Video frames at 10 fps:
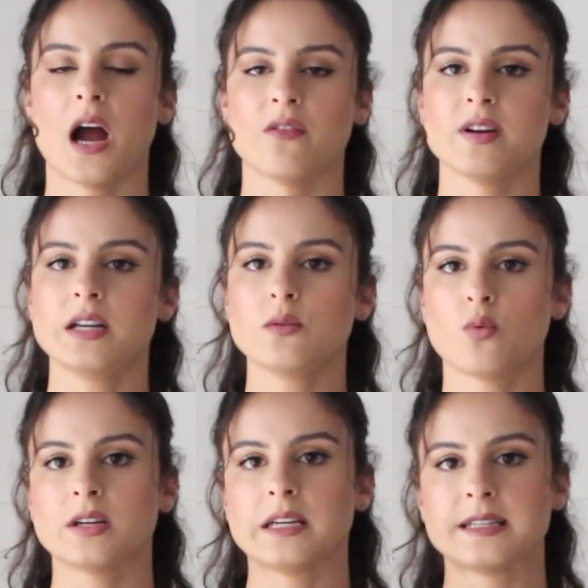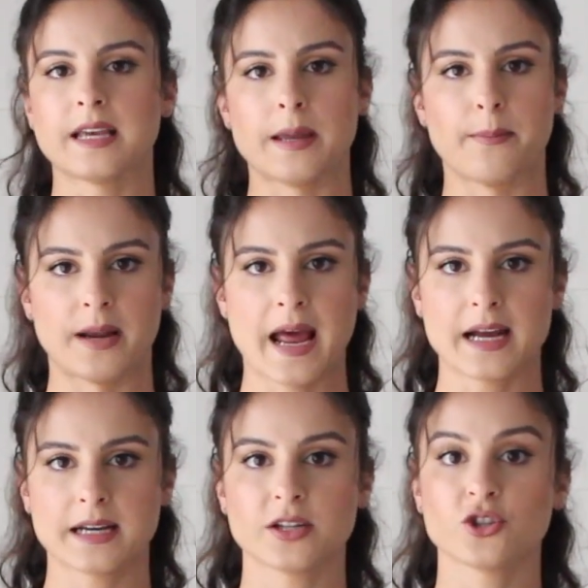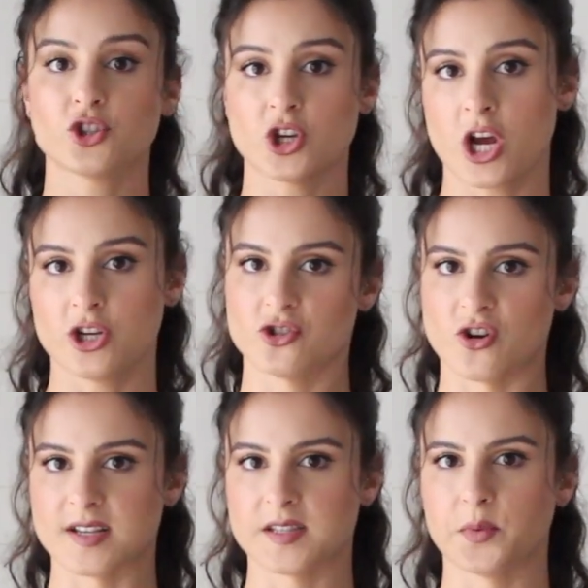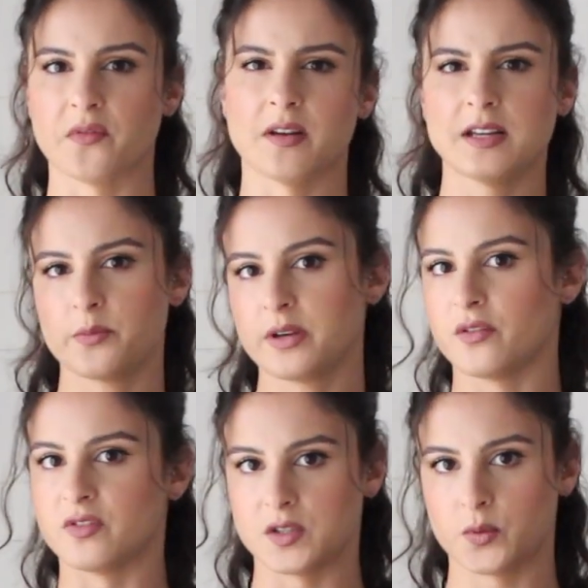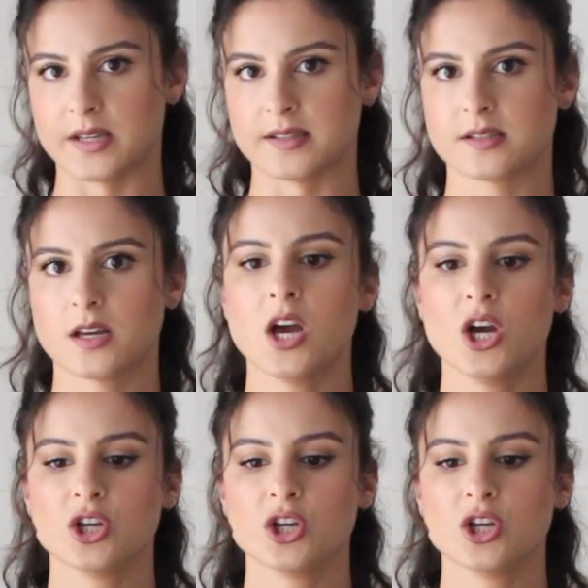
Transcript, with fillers: I really wanted a black shirt dress with a little bit of a twist